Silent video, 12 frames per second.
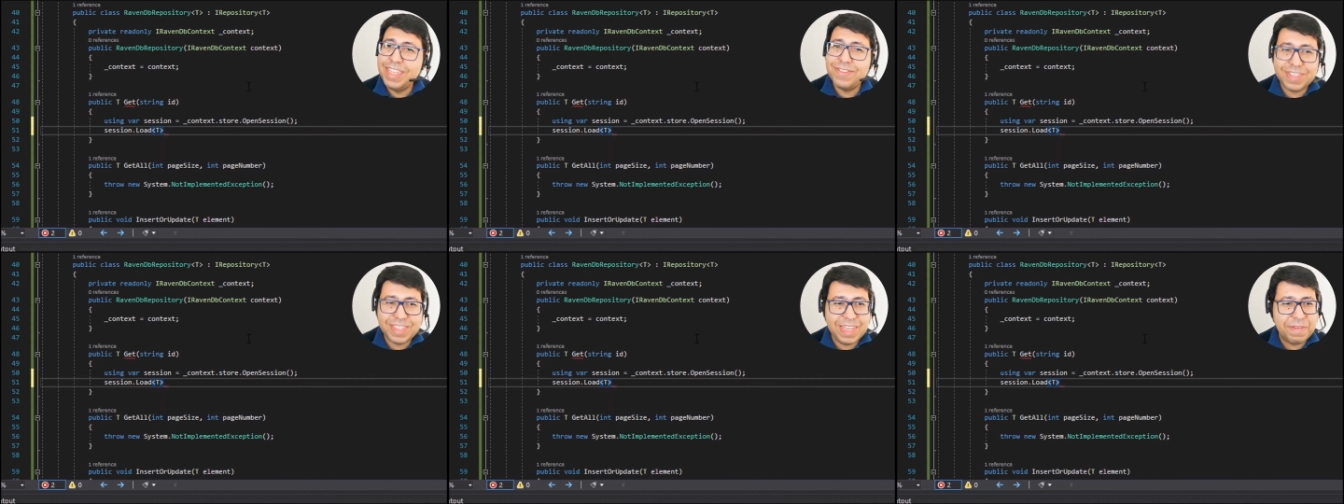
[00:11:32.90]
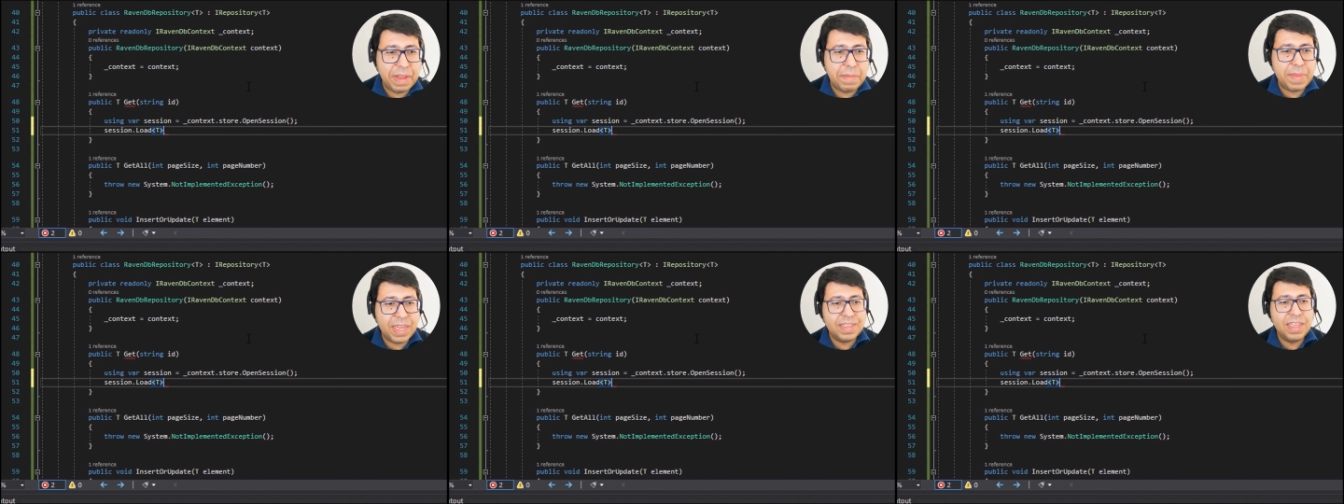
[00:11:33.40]
interesting right
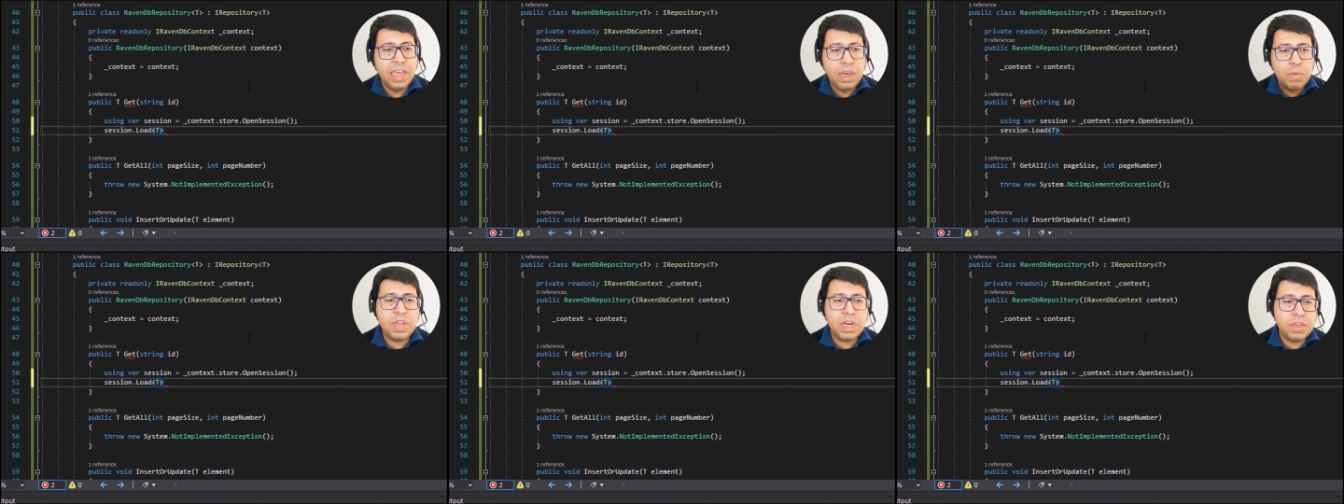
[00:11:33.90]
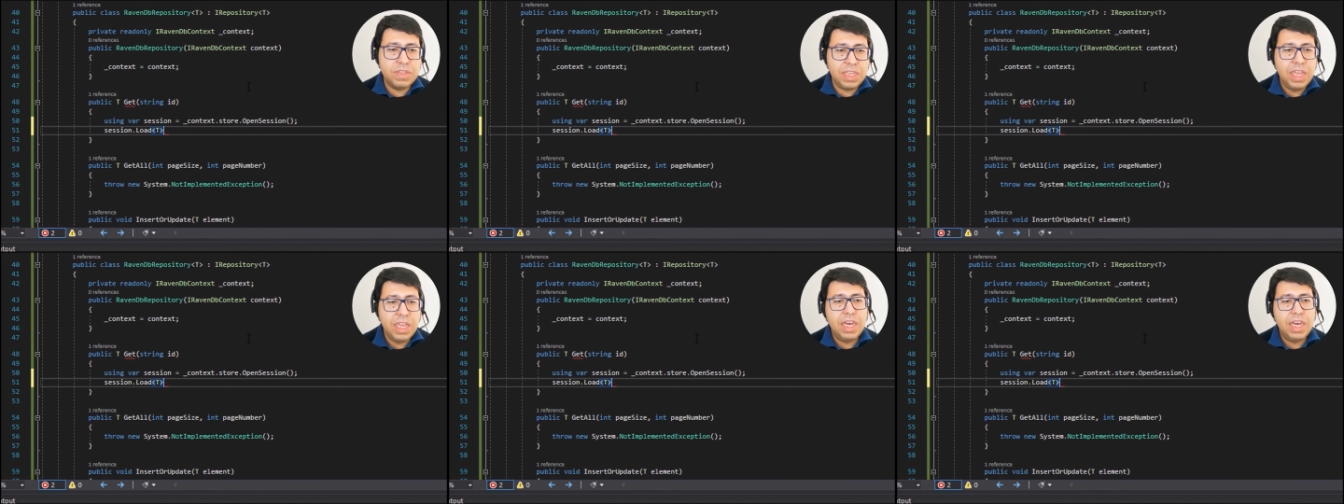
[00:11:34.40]
because we are
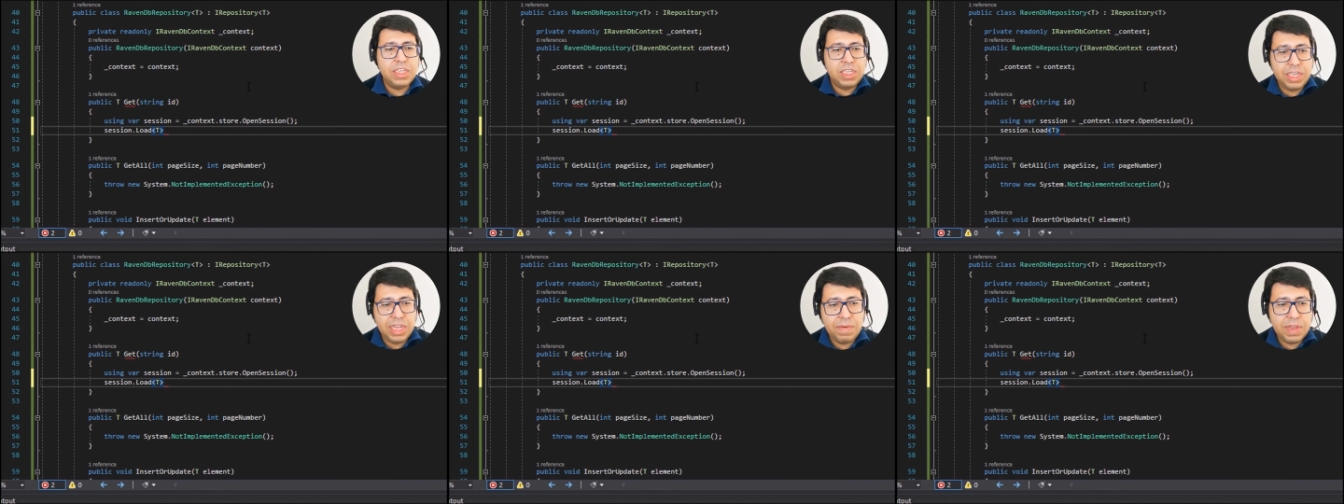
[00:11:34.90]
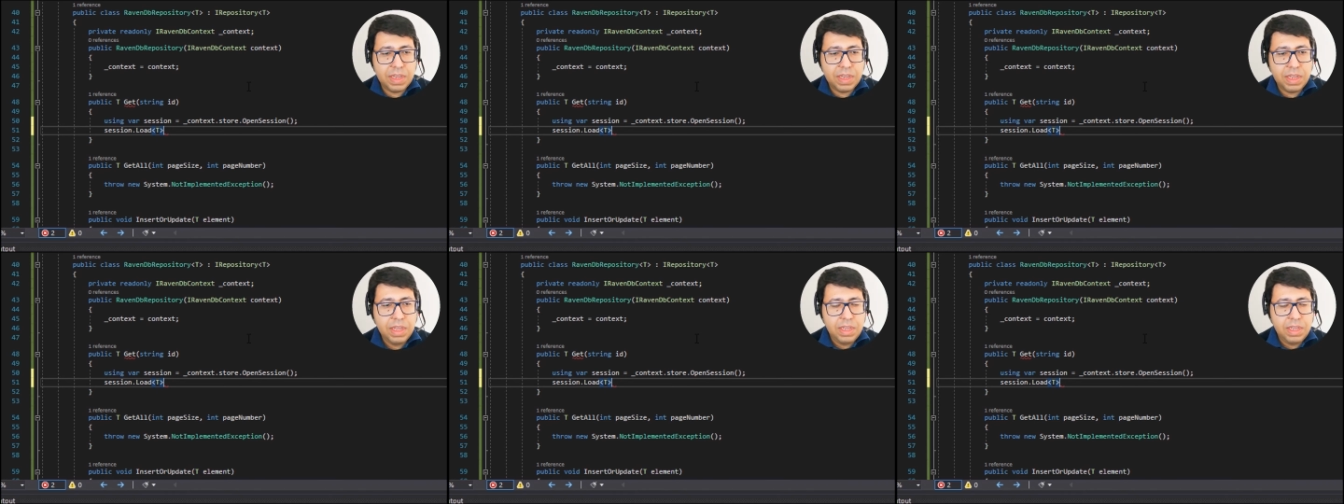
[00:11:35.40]
using a generic